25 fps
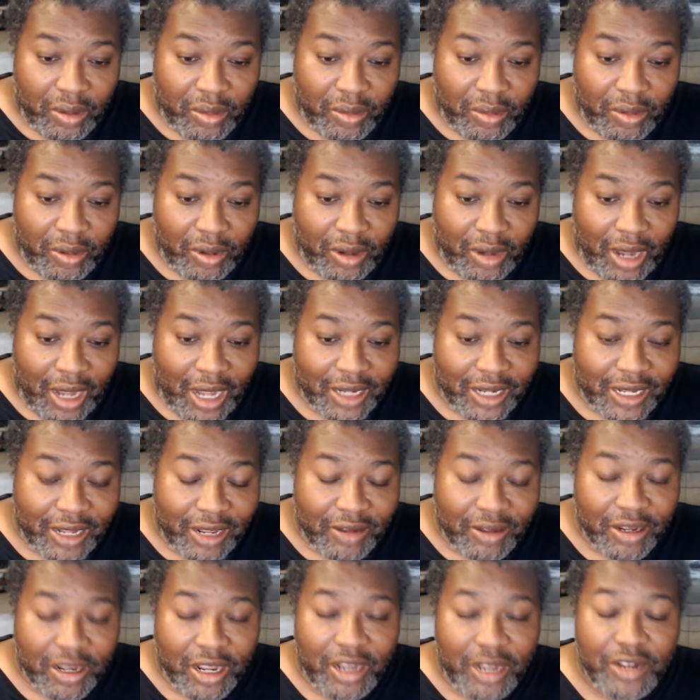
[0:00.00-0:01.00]
lock
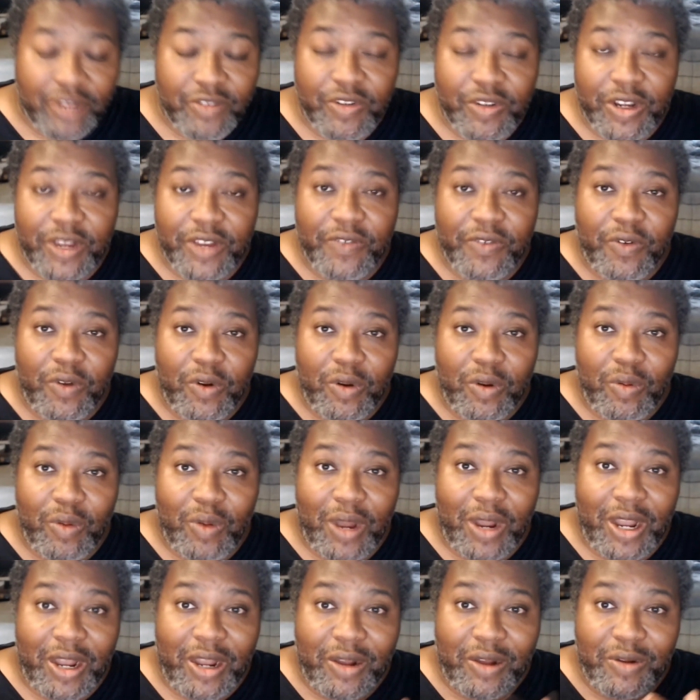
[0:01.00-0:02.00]
down the country for a
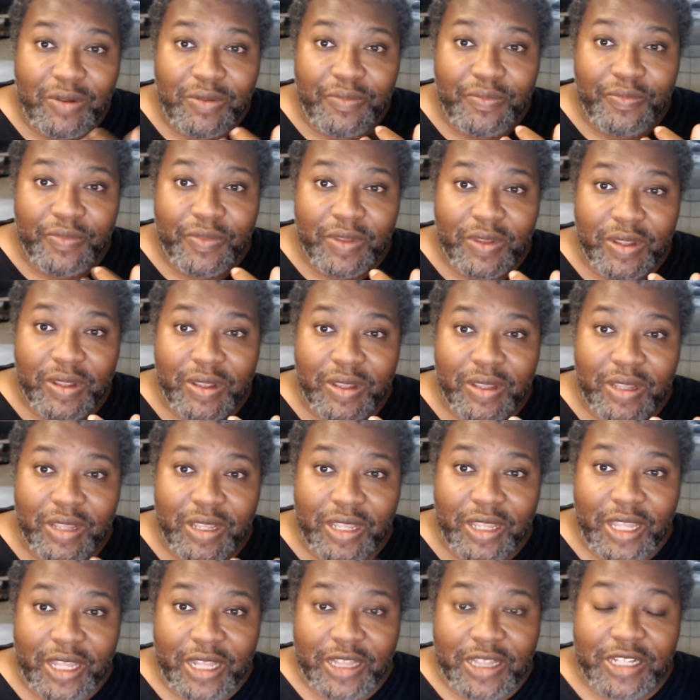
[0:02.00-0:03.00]
while,
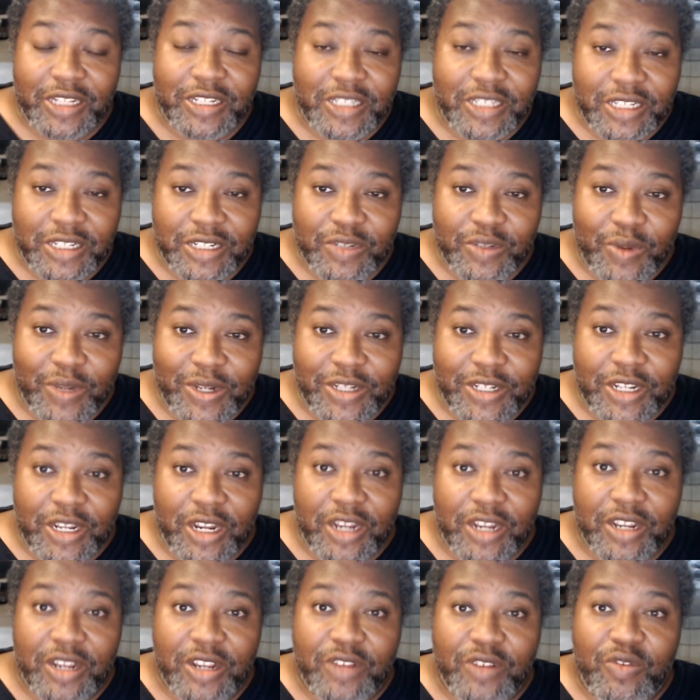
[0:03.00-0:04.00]
get this situation
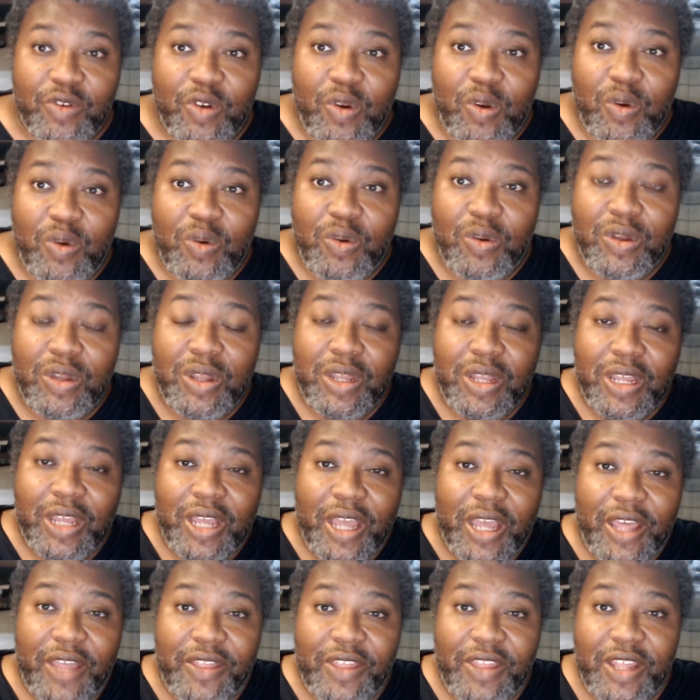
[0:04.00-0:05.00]
under control,
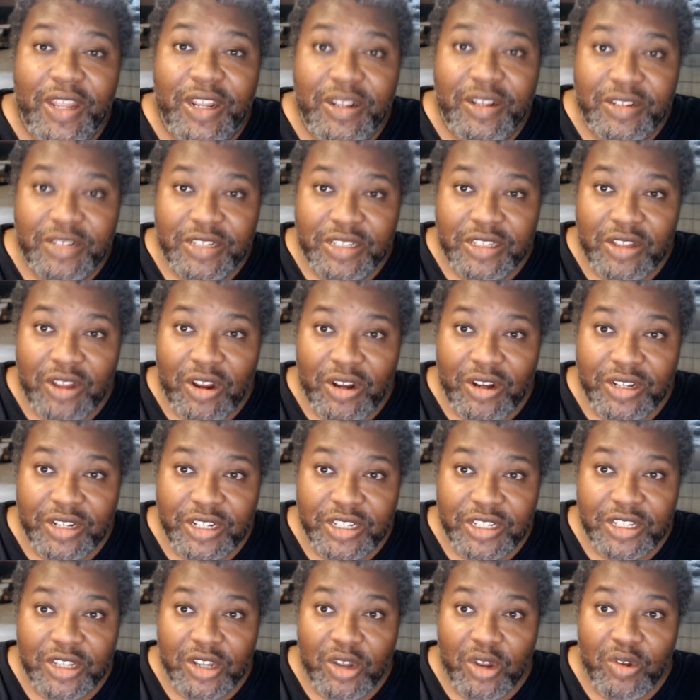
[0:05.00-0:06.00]
and then start to
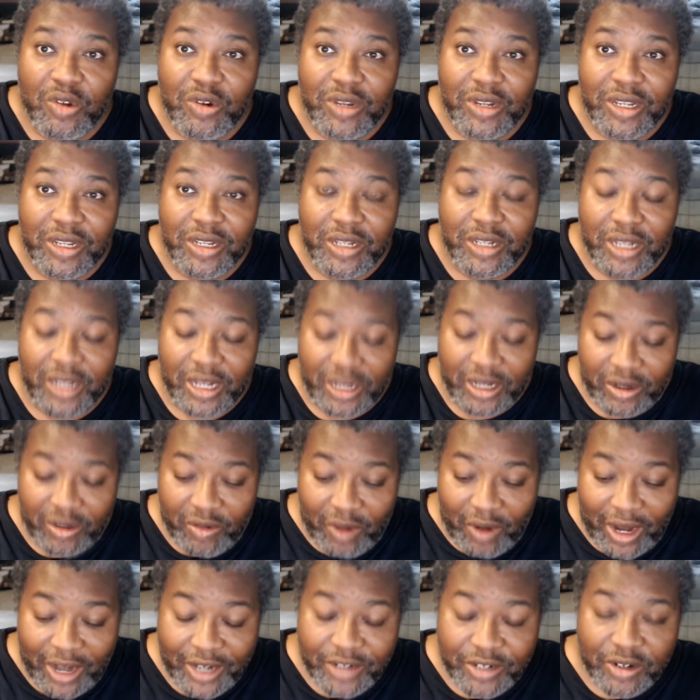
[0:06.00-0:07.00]
slowly,
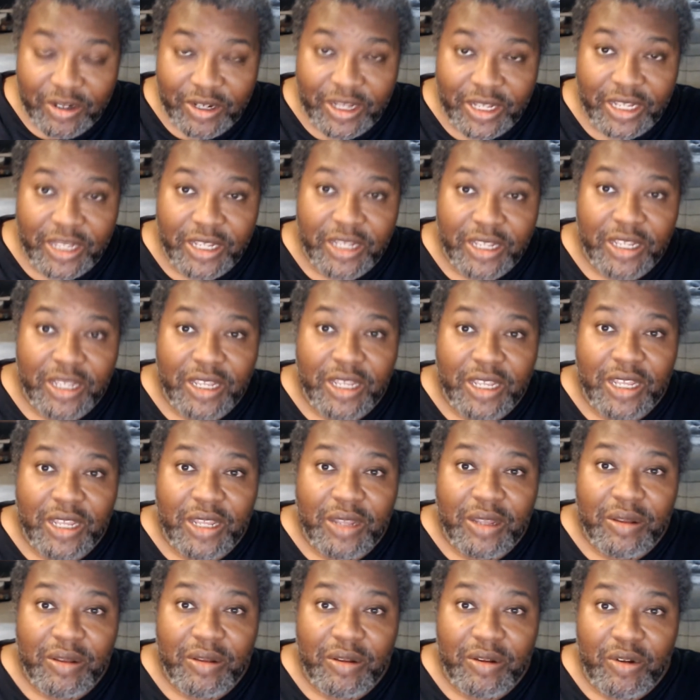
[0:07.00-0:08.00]
gradually
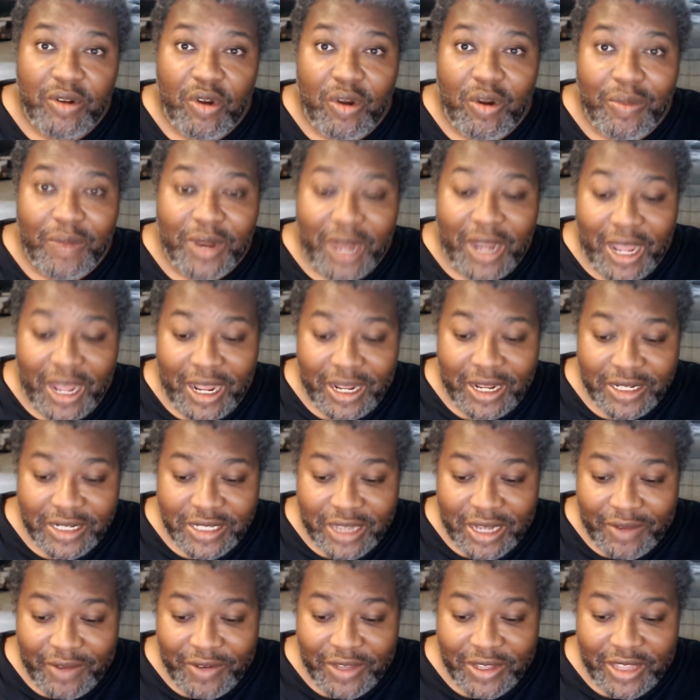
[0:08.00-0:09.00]
normalize
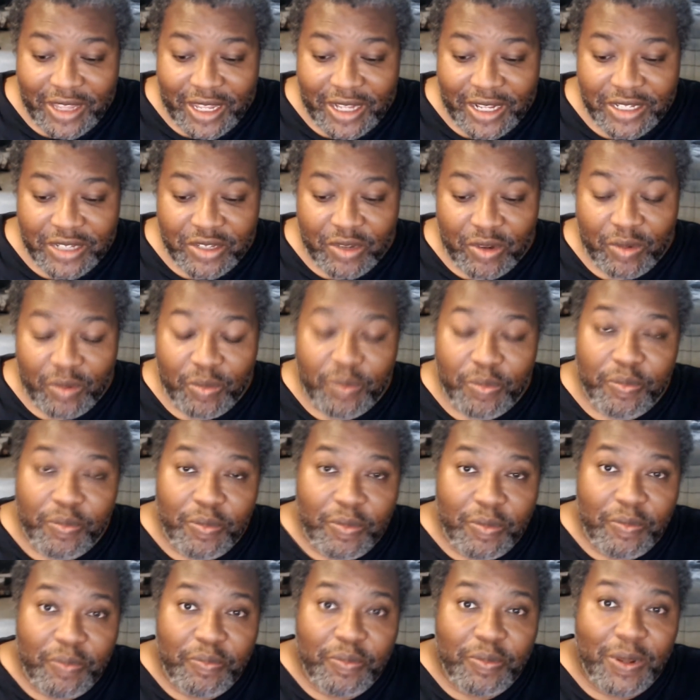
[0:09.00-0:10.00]
everything so
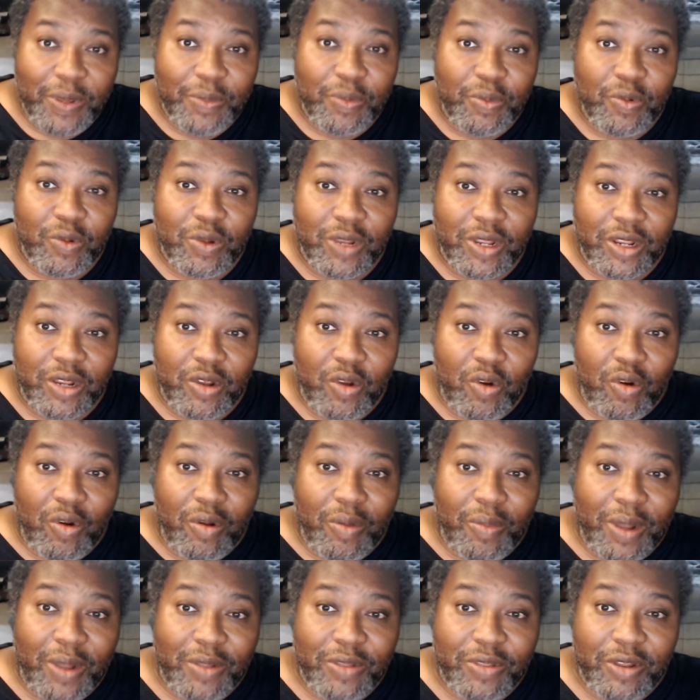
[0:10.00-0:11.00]
people can go
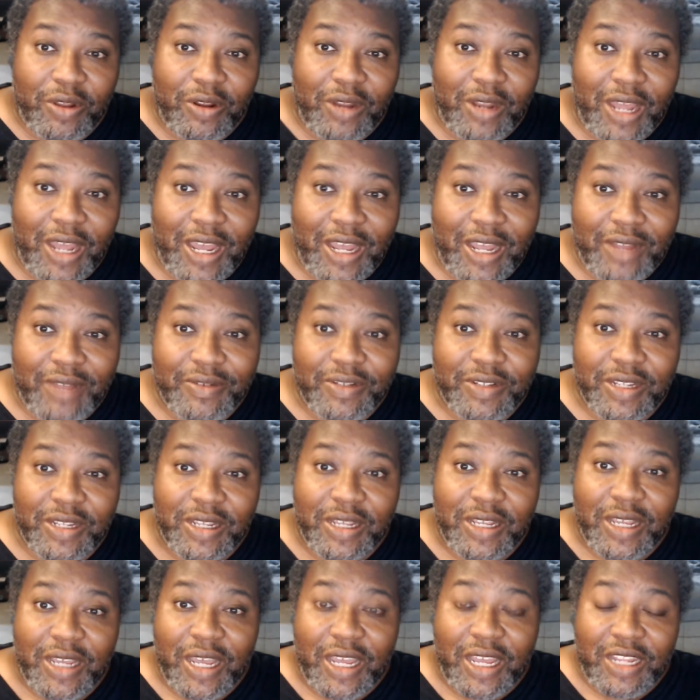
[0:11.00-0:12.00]
about their lives
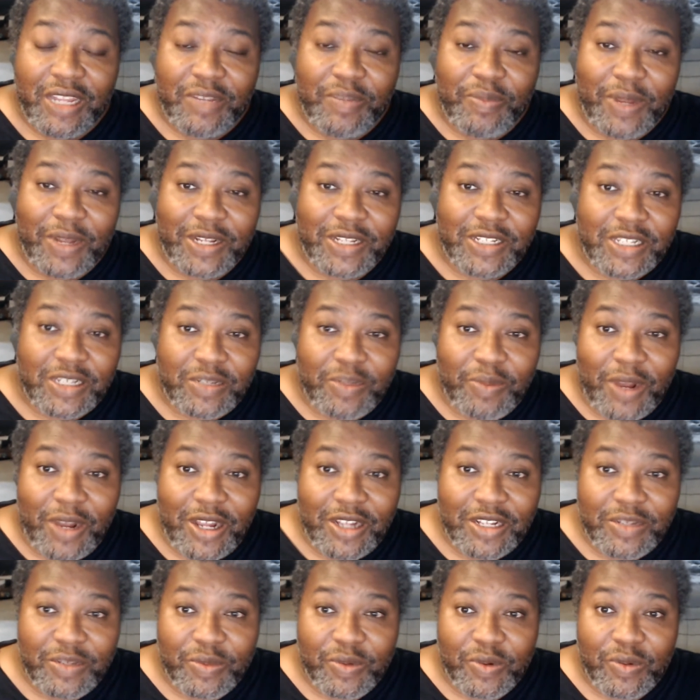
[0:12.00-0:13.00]
as best as
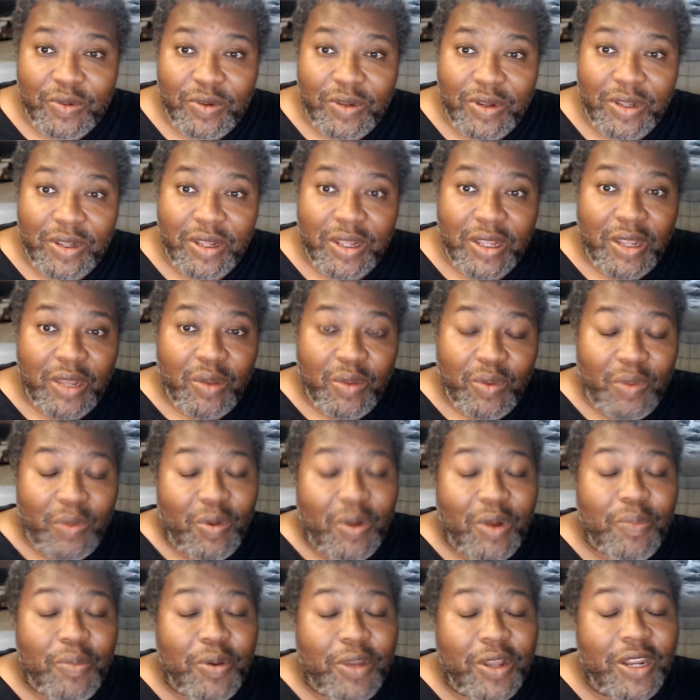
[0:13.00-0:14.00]
possible. We
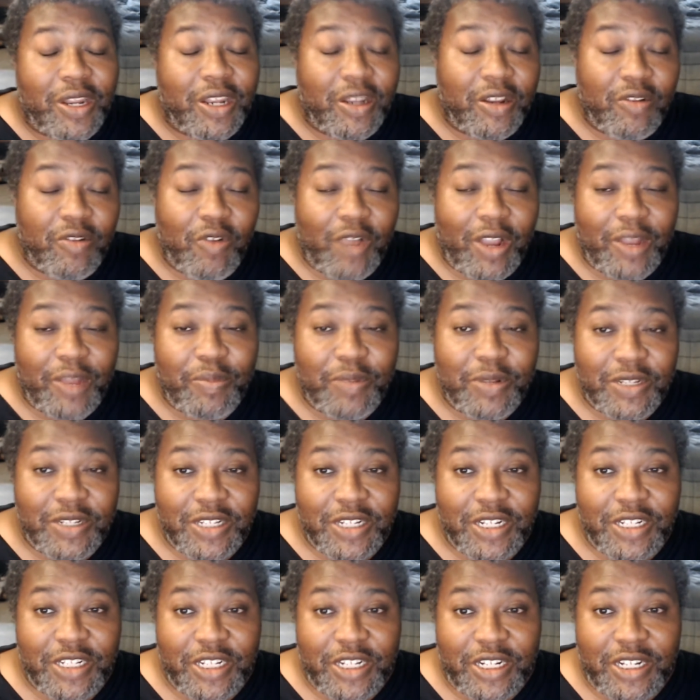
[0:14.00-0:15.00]
weren't put in a great
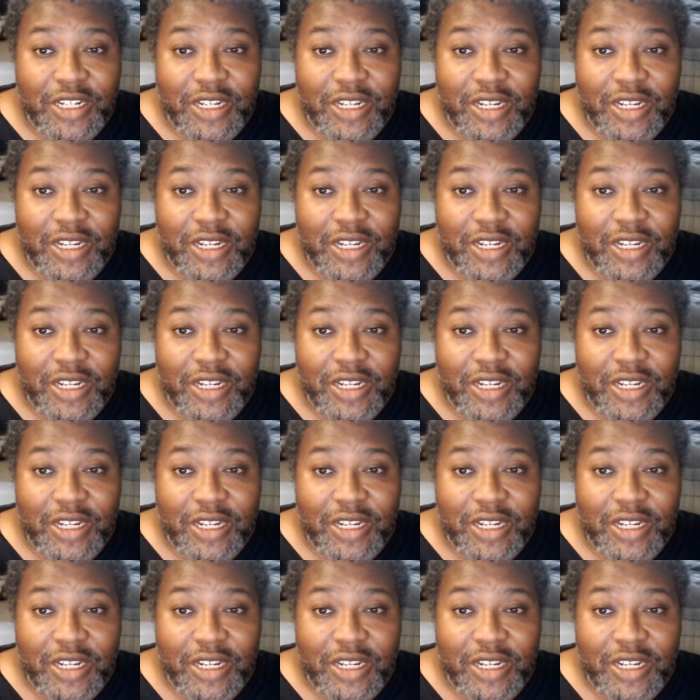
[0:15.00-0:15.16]
position.